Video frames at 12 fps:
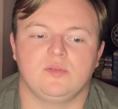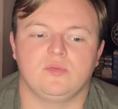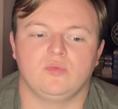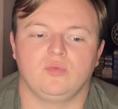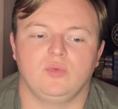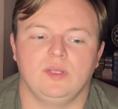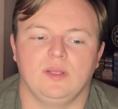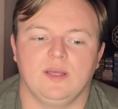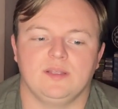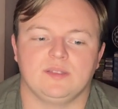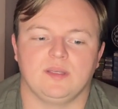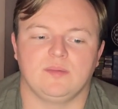
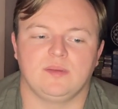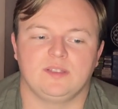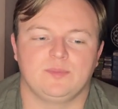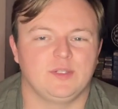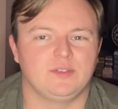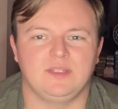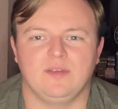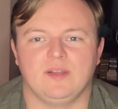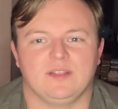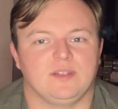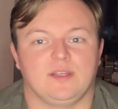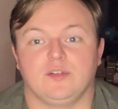realize, like, especially even
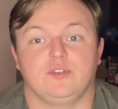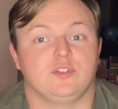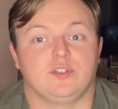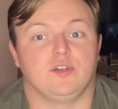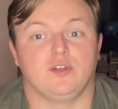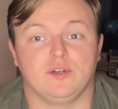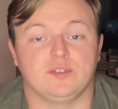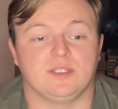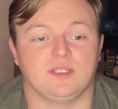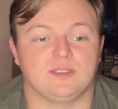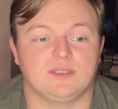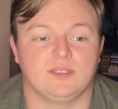as like a, just a nursing
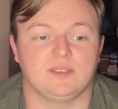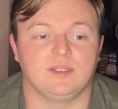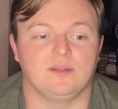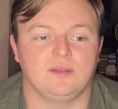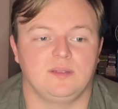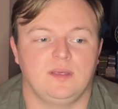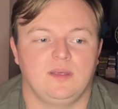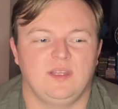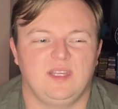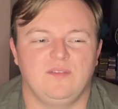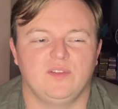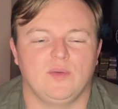assistant,
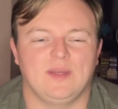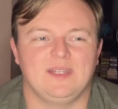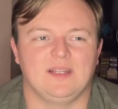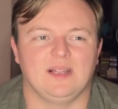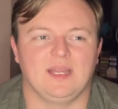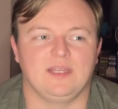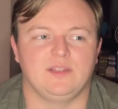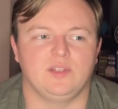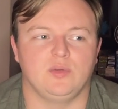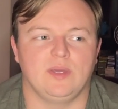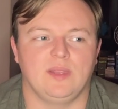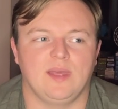even though I didn't like
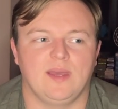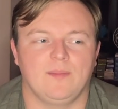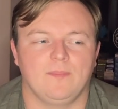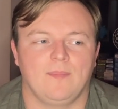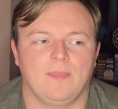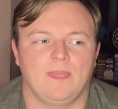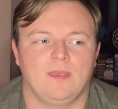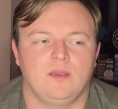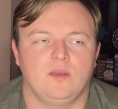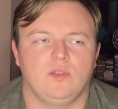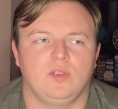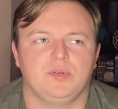doing that,
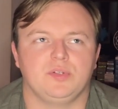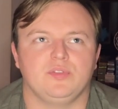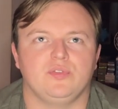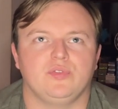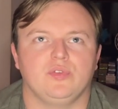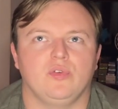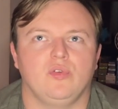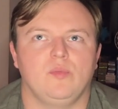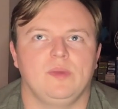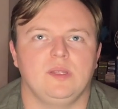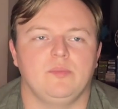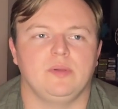there is so
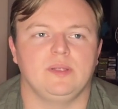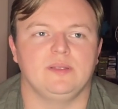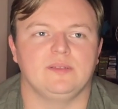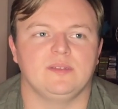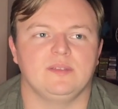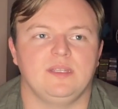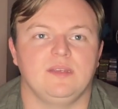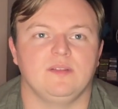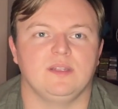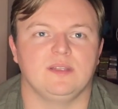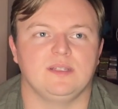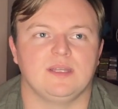many places, even
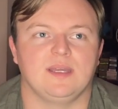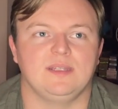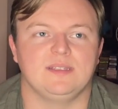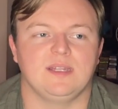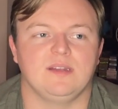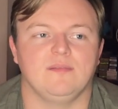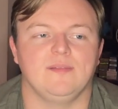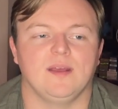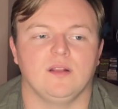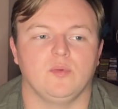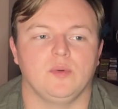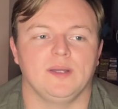in the tiny state of
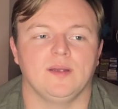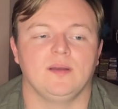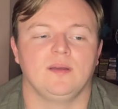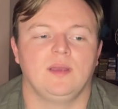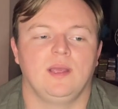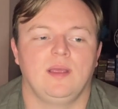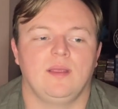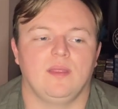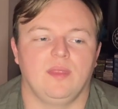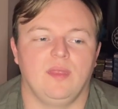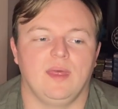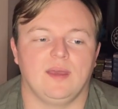Delaware,
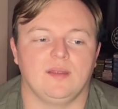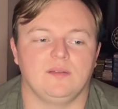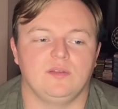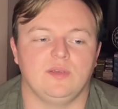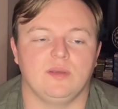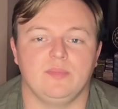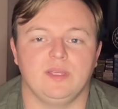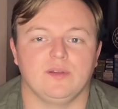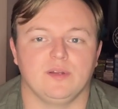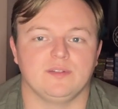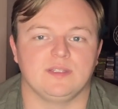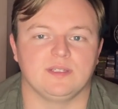that you can be a
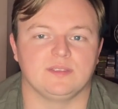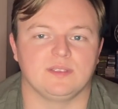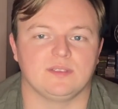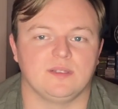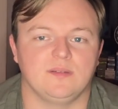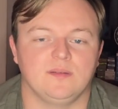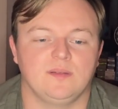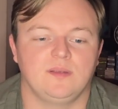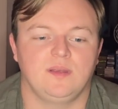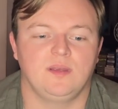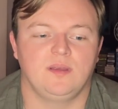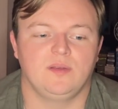nursing assistant.
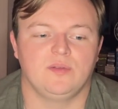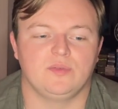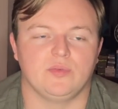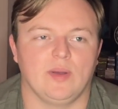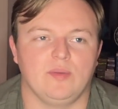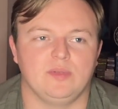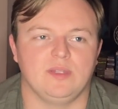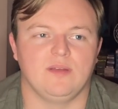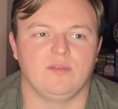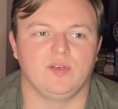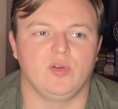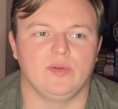So I was
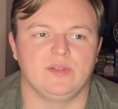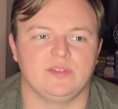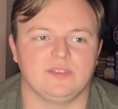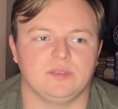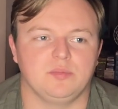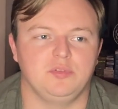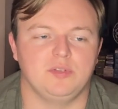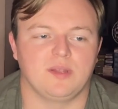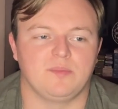never going to subject